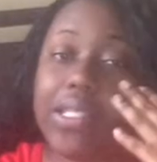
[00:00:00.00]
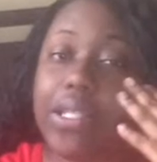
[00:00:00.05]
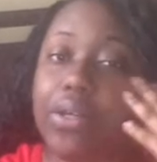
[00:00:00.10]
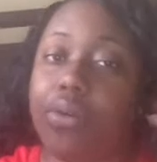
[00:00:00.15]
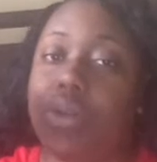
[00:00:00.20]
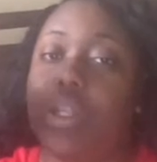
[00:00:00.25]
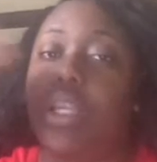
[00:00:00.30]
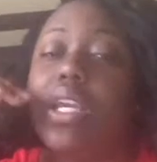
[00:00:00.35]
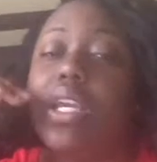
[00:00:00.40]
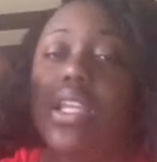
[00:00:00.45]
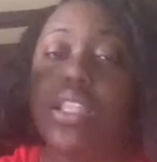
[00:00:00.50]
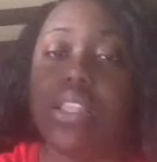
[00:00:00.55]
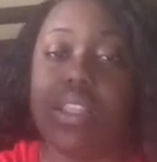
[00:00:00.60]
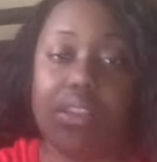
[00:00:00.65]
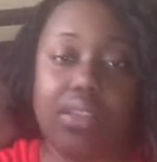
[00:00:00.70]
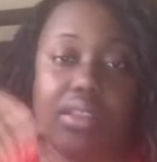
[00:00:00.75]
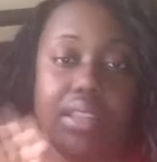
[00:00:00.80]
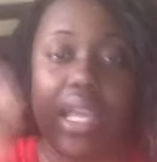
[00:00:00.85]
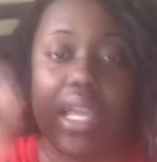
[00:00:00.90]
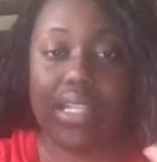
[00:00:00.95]
So
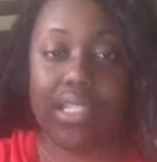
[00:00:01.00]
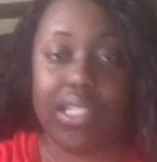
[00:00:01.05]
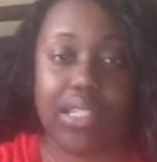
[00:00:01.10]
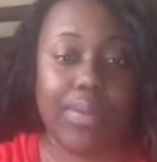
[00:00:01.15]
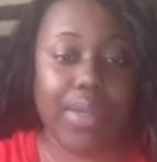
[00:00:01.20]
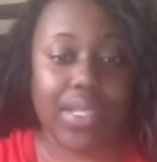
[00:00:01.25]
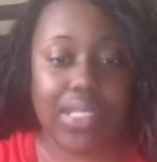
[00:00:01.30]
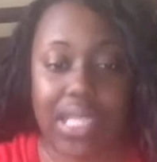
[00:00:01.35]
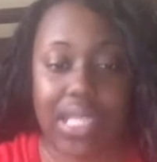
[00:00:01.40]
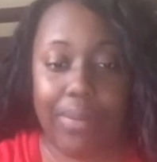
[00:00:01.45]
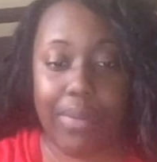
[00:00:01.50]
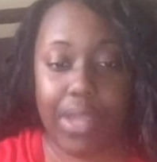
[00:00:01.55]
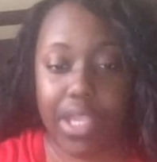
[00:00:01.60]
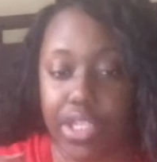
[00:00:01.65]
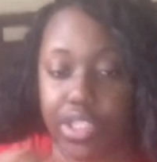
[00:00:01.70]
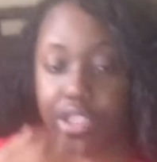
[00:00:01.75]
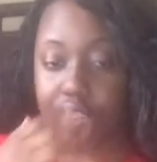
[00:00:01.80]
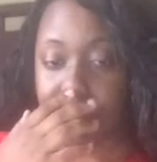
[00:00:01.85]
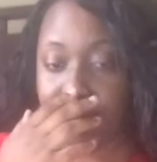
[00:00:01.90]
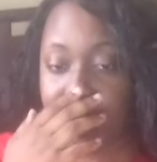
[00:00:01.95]
that's the best time I
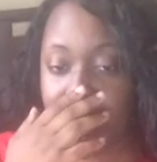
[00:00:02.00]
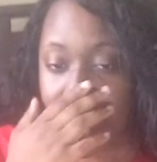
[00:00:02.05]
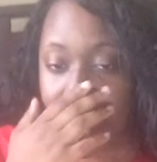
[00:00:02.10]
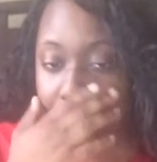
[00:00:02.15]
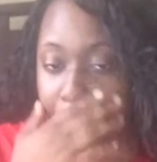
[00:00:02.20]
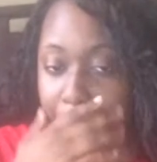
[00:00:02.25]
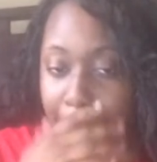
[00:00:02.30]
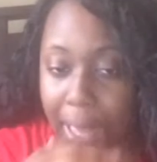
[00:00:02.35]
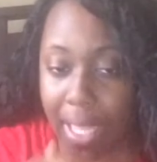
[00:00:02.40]
could do it.